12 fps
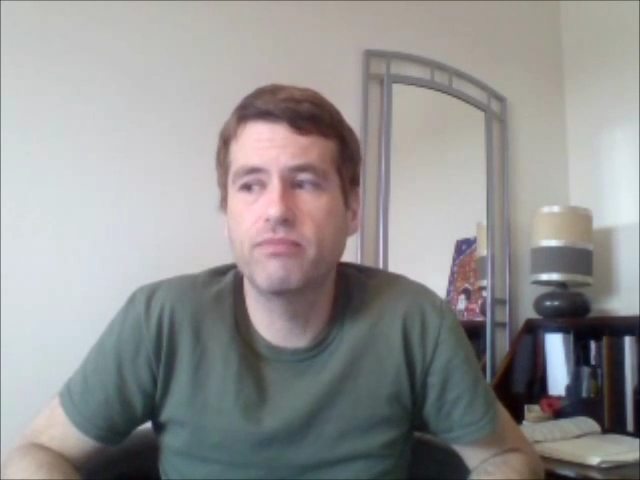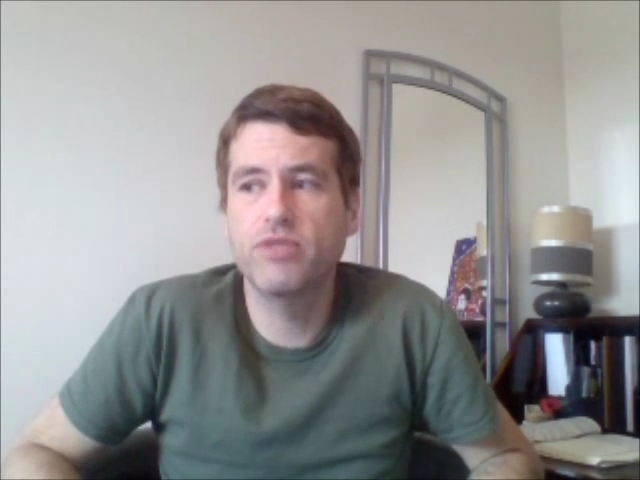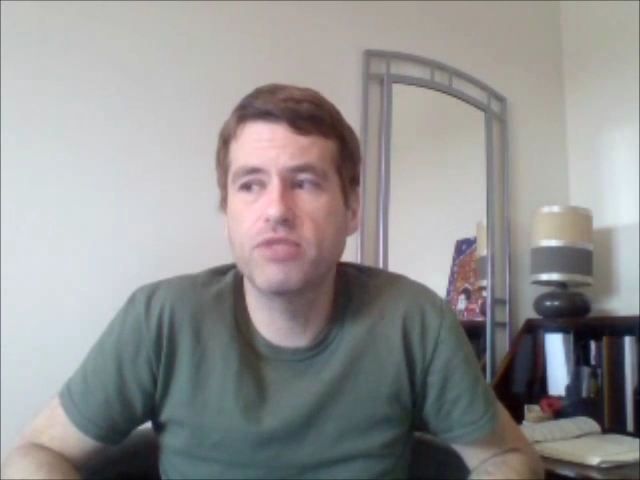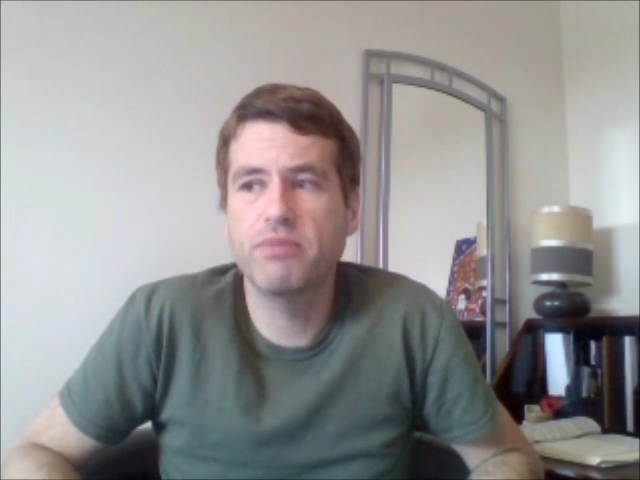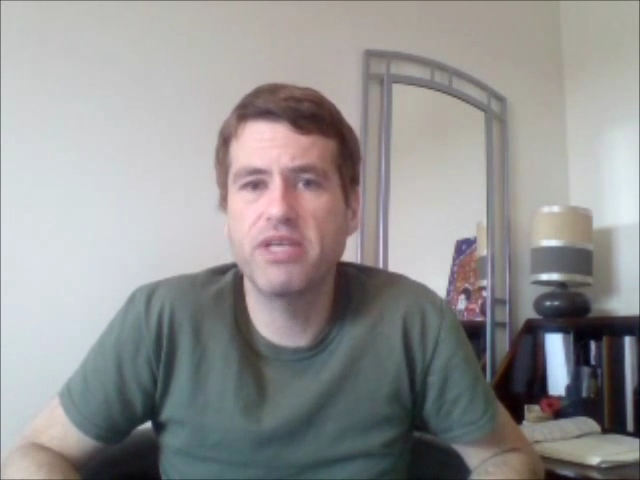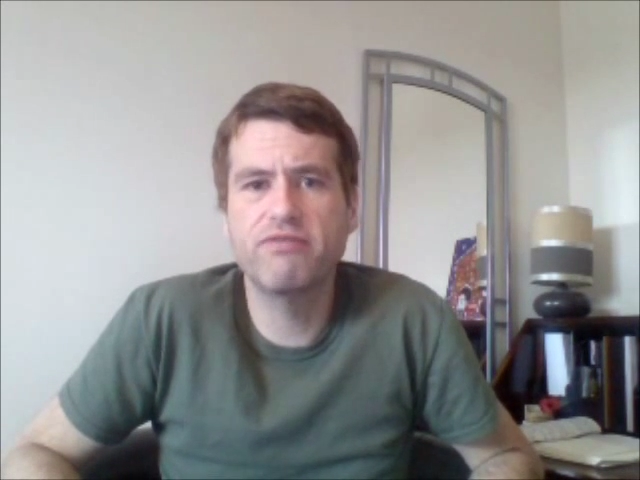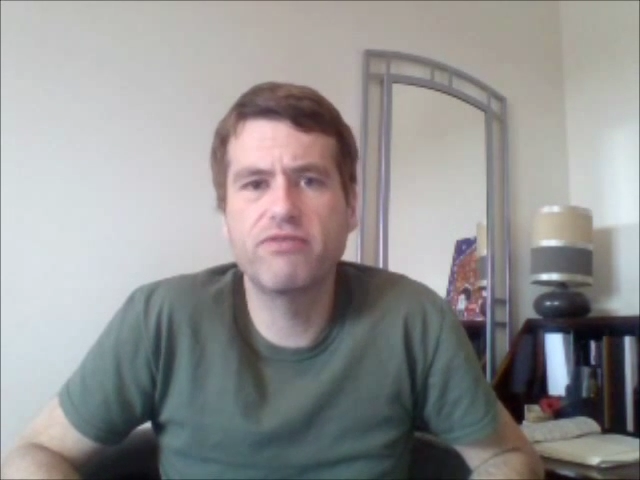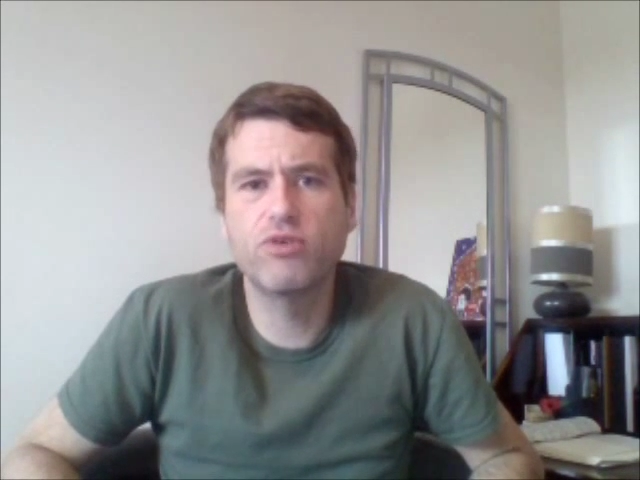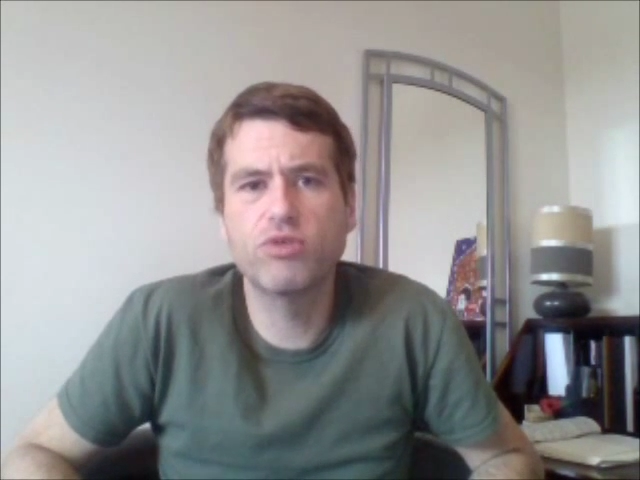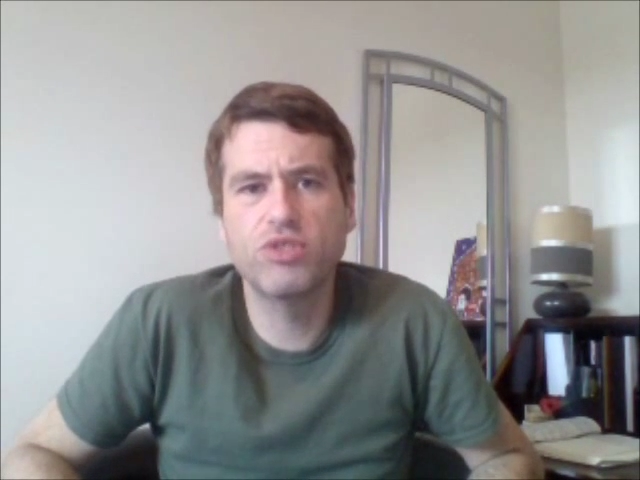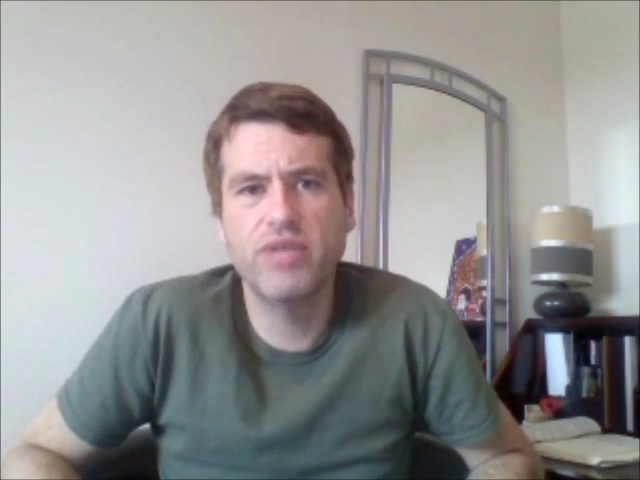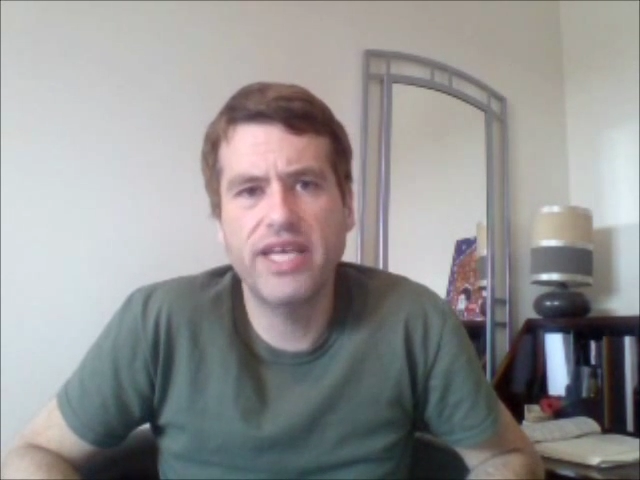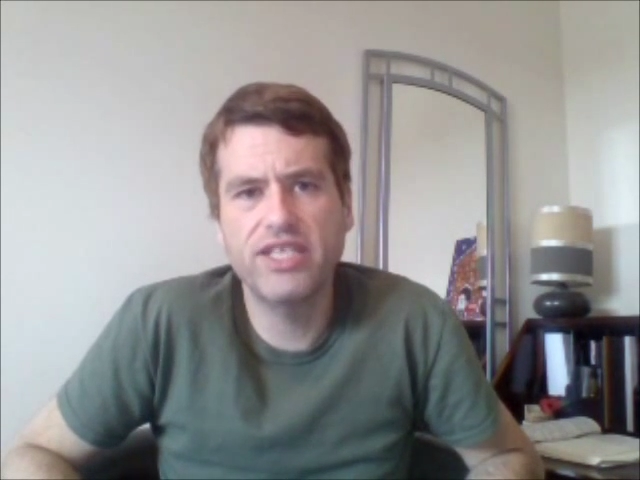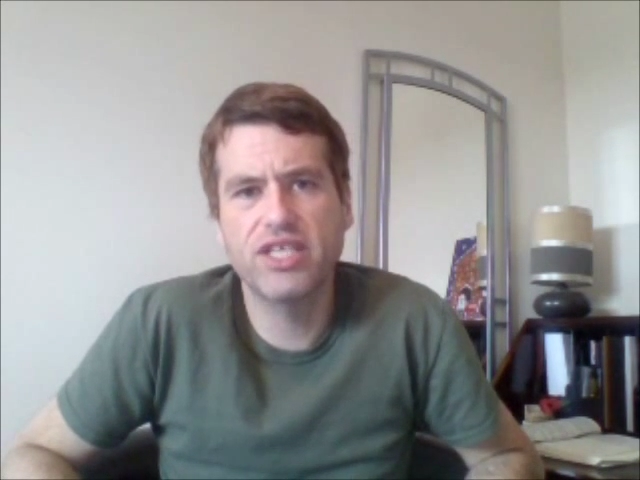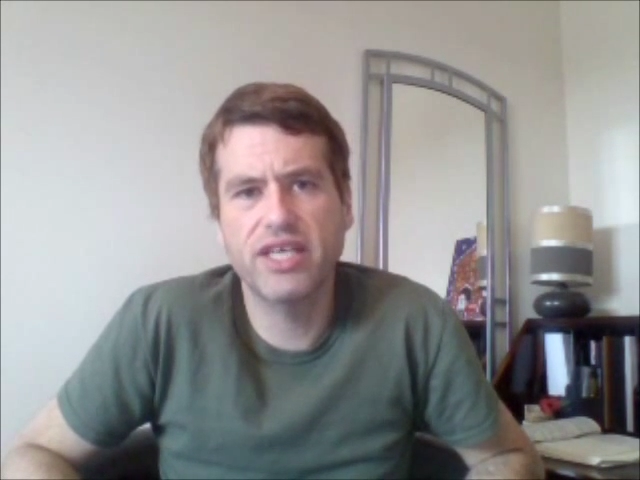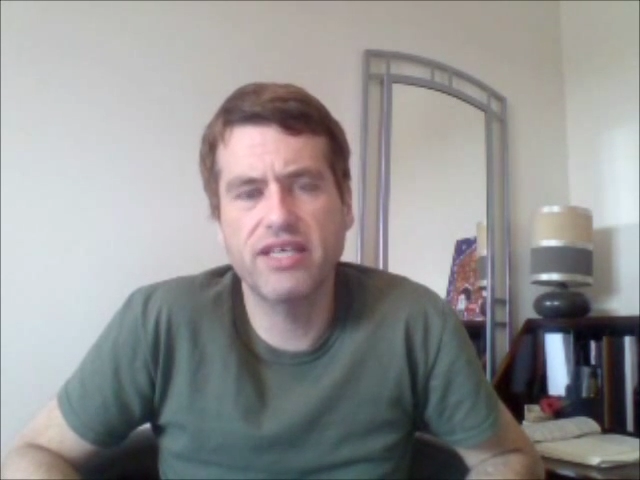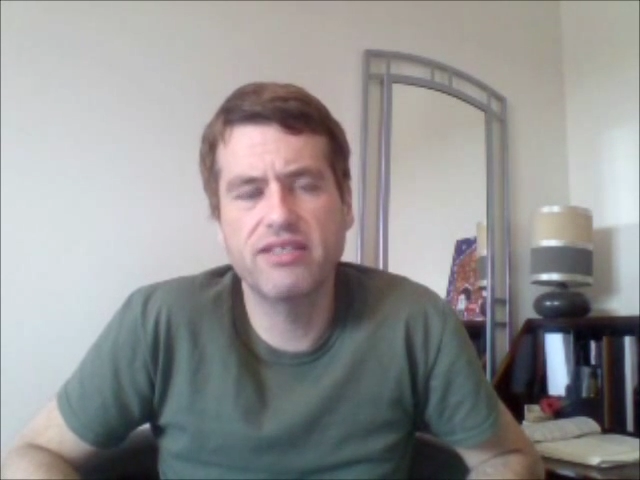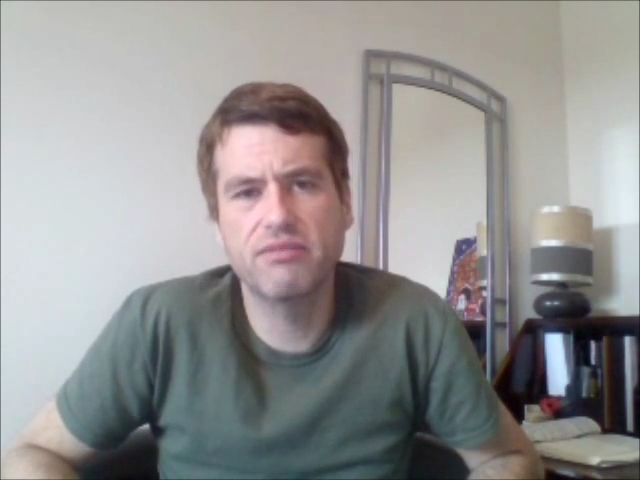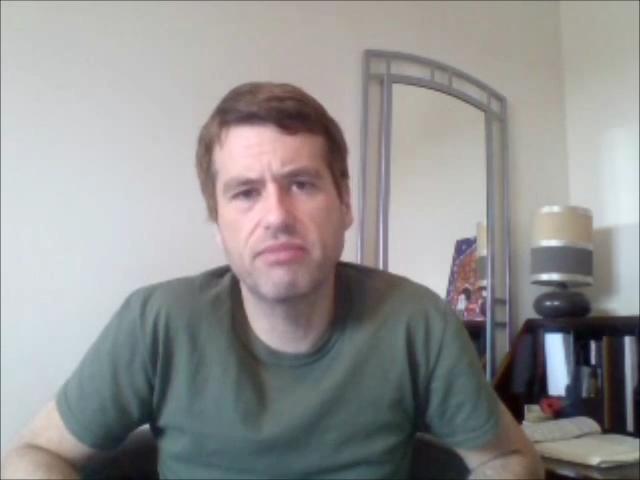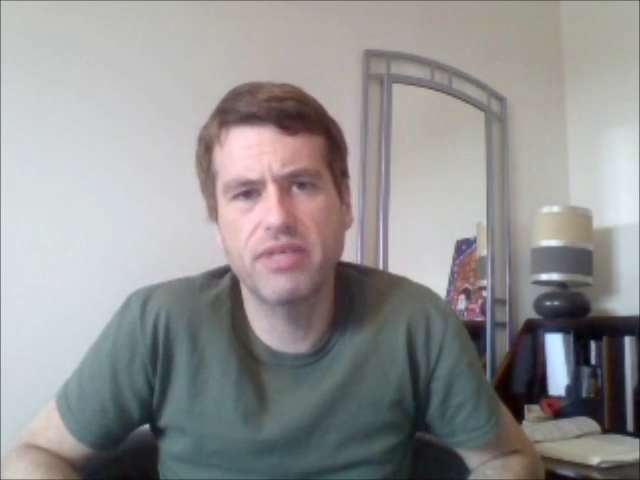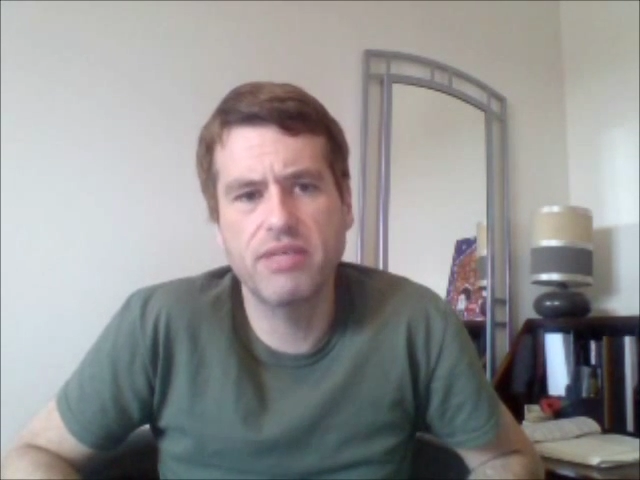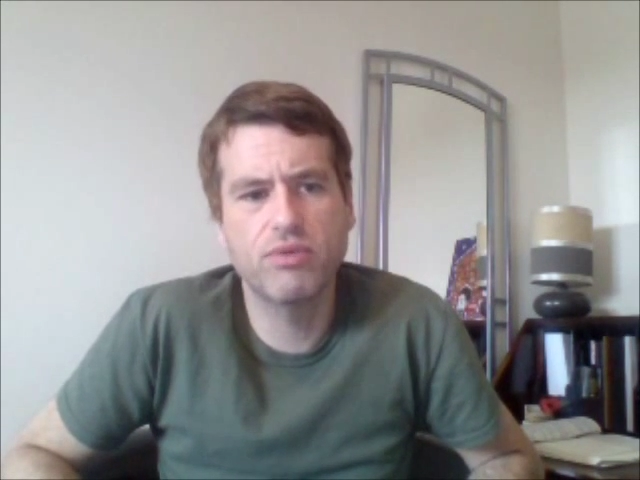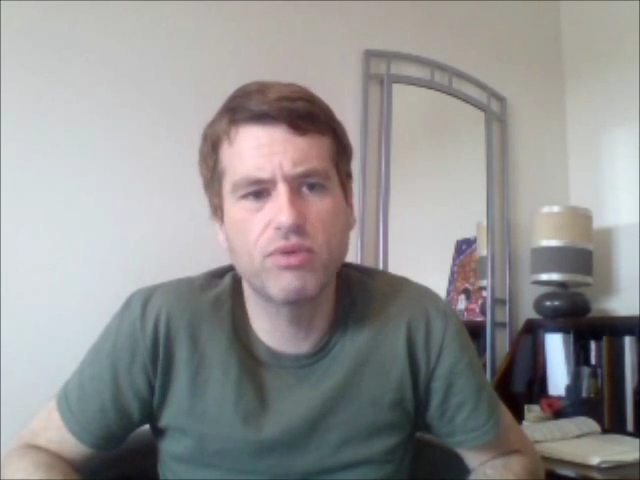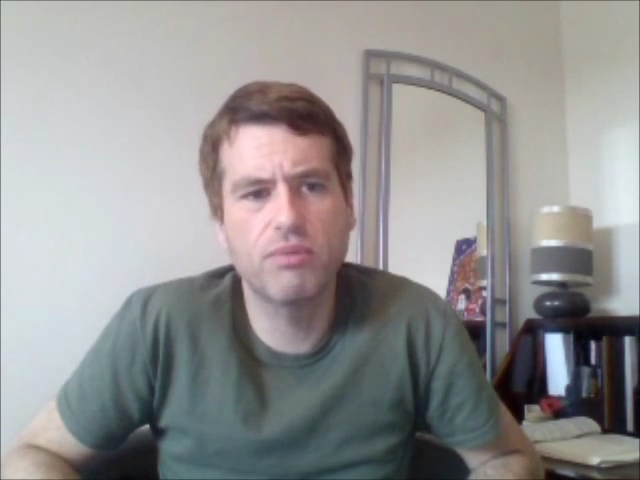We spend a fortune educating
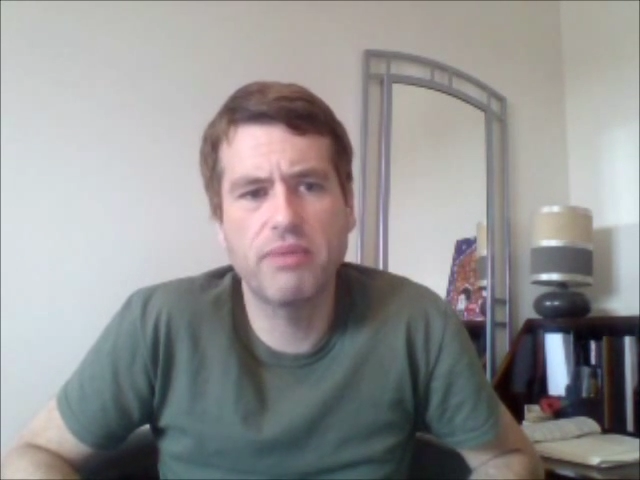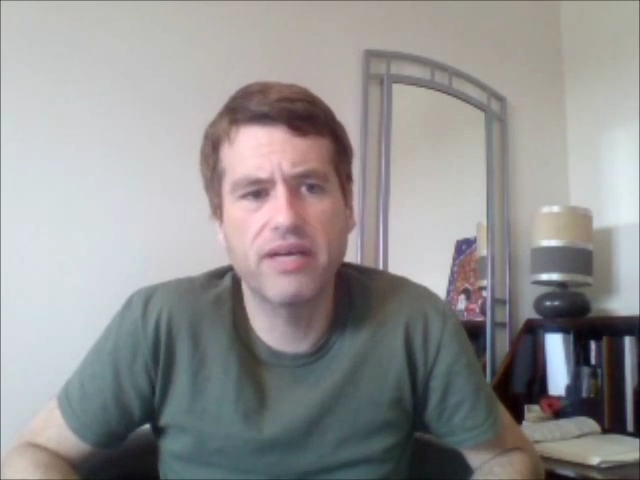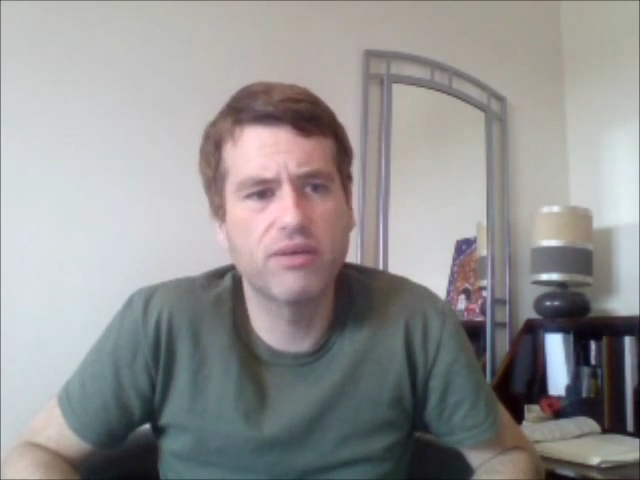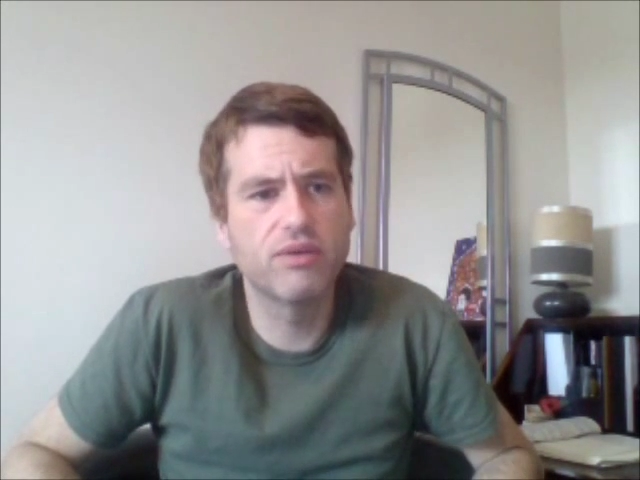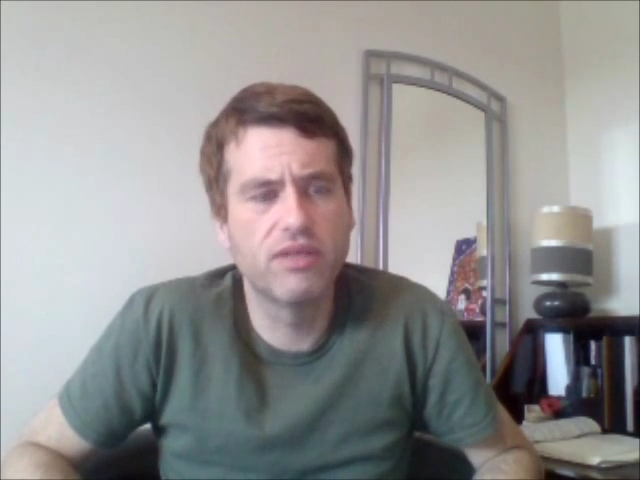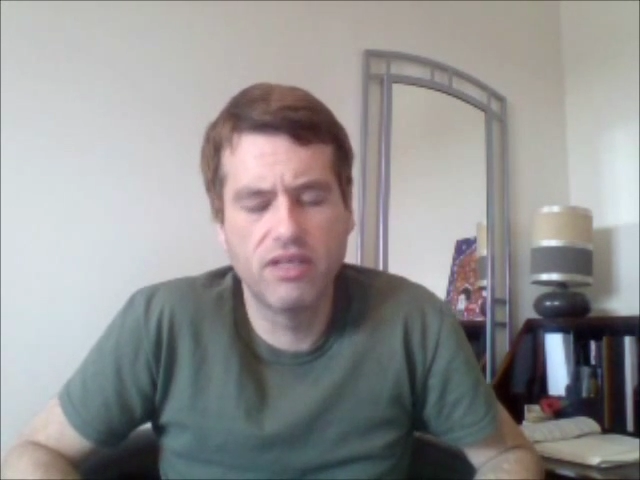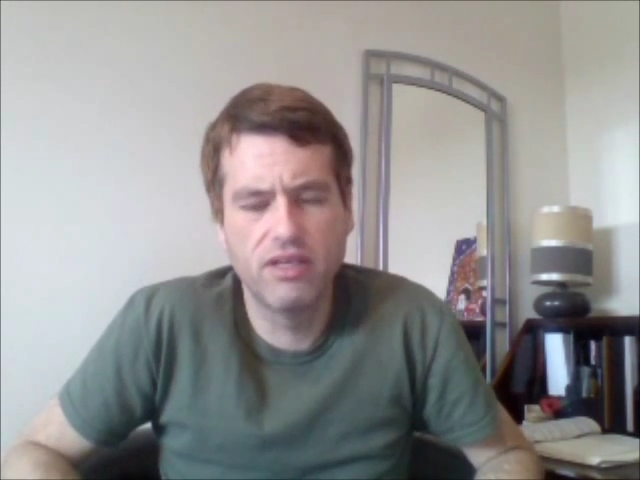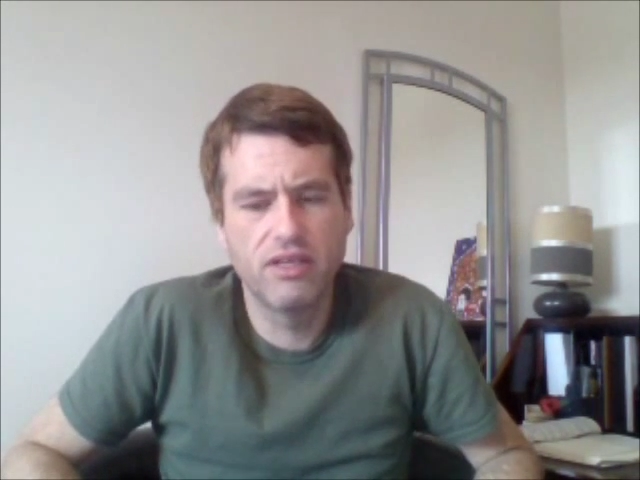people about